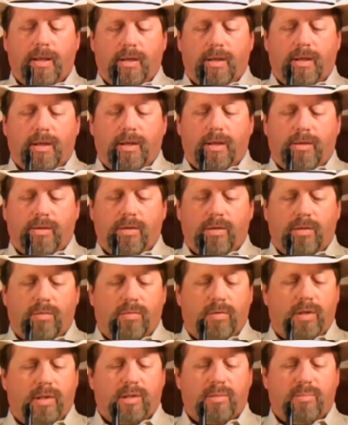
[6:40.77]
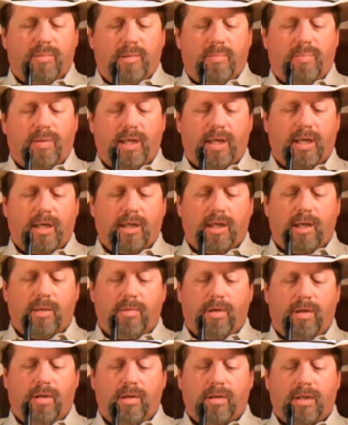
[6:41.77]
You don't want to be paying them
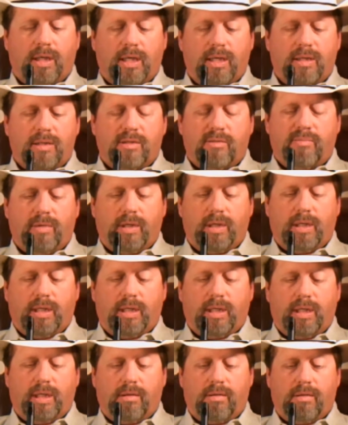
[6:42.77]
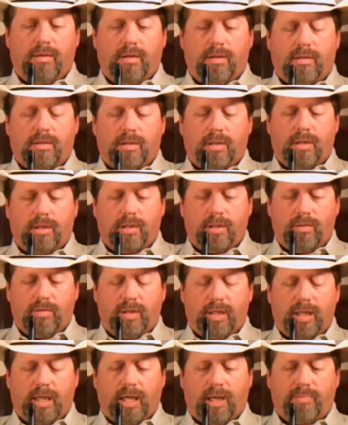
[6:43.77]
all kinds of money to do
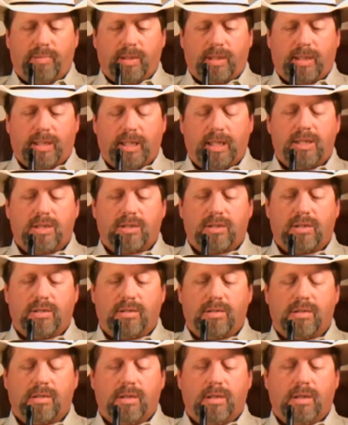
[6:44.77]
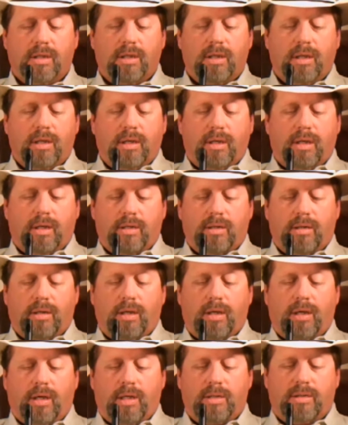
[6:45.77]
the applications, and your
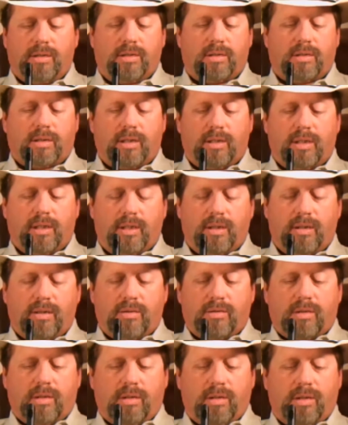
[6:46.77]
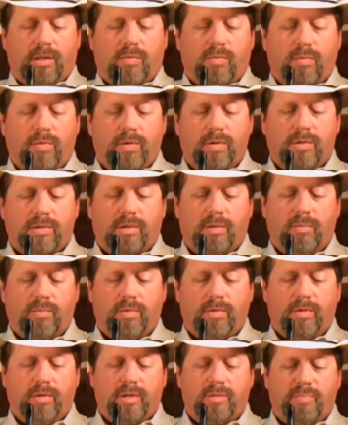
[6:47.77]
lawn just continues to look worse and
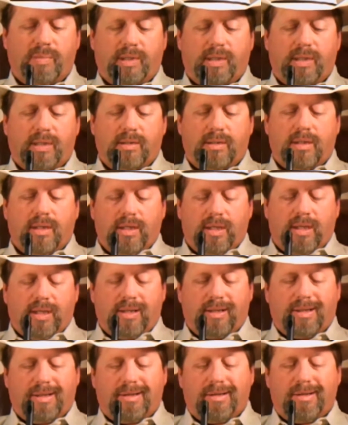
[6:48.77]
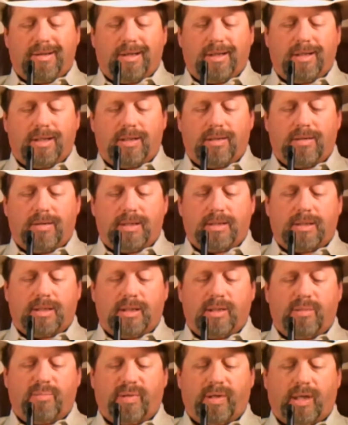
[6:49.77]
worse because they're not addressing
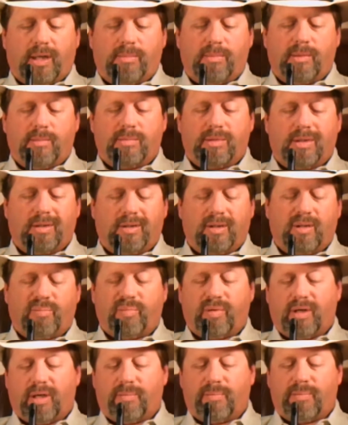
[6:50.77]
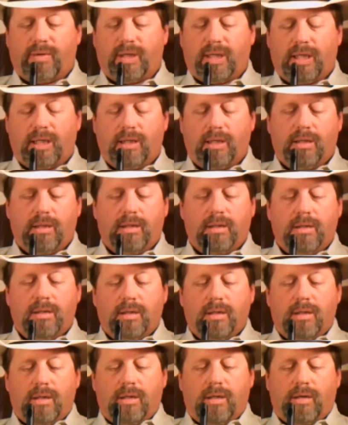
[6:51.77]
the problems on your property.
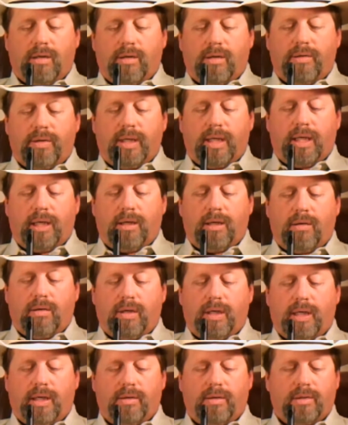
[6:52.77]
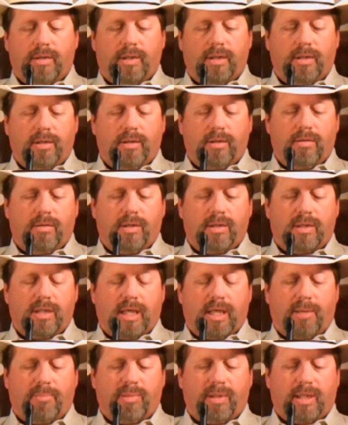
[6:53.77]
All they know how to do is the
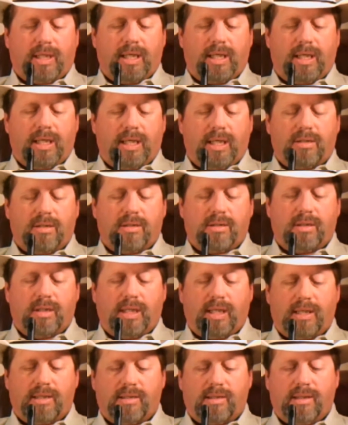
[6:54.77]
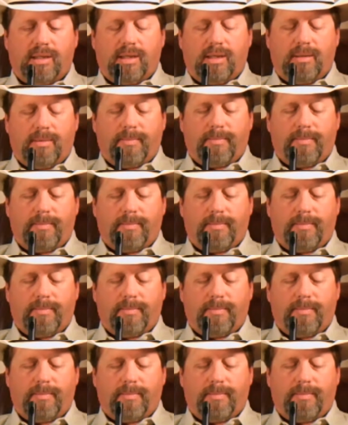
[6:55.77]
applications, and that's it.